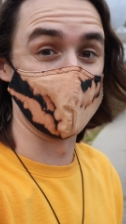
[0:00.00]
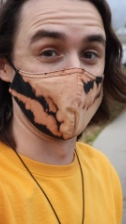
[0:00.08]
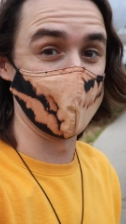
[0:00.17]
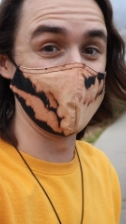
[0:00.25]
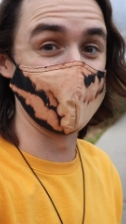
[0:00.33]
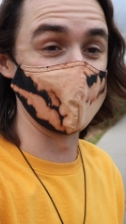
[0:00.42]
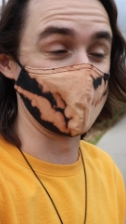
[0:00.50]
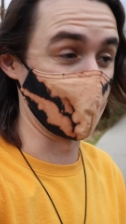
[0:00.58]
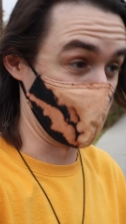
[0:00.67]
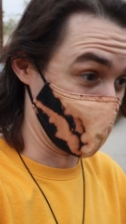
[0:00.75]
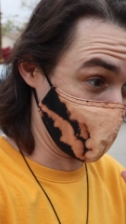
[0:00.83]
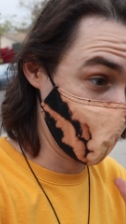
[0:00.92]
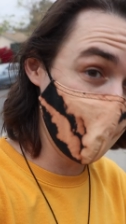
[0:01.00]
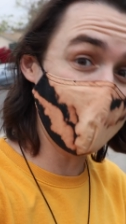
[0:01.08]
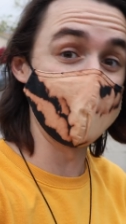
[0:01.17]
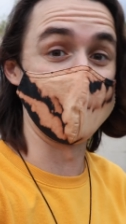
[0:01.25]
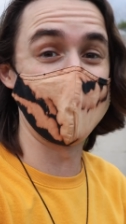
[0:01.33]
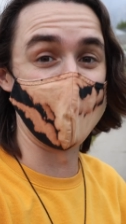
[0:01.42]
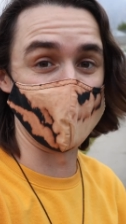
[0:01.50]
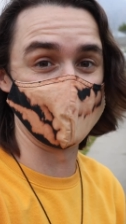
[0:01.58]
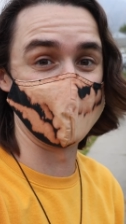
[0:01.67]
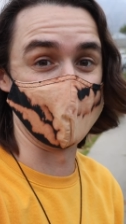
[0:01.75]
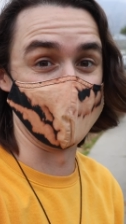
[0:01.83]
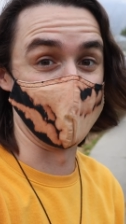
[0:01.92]
really, really crops
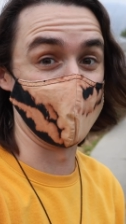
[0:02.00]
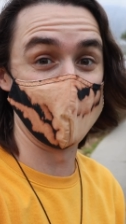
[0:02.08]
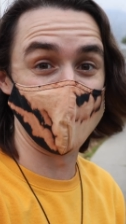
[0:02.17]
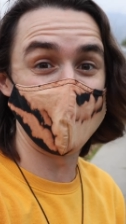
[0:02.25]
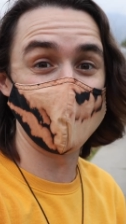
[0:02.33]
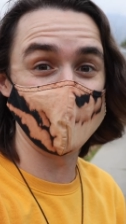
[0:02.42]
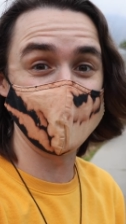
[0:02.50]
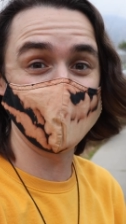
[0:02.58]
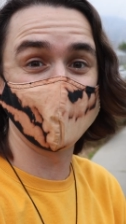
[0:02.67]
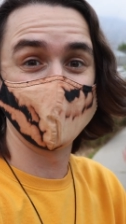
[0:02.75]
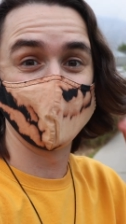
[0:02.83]
it in. Are you ready for this?